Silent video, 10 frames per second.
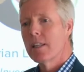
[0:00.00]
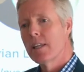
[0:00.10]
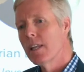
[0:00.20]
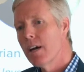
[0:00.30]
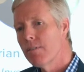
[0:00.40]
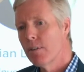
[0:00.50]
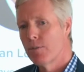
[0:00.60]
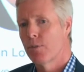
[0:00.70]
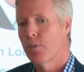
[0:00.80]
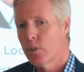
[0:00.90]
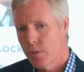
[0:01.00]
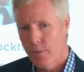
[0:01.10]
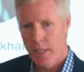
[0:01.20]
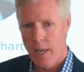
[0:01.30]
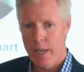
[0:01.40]
the level of
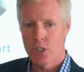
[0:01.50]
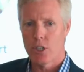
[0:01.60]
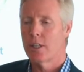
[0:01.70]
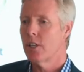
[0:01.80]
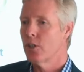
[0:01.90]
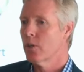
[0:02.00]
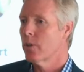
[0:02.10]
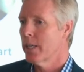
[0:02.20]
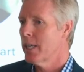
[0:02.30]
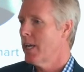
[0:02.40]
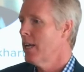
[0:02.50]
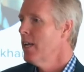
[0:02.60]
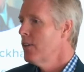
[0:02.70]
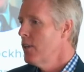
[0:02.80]
diversification that you're going to get,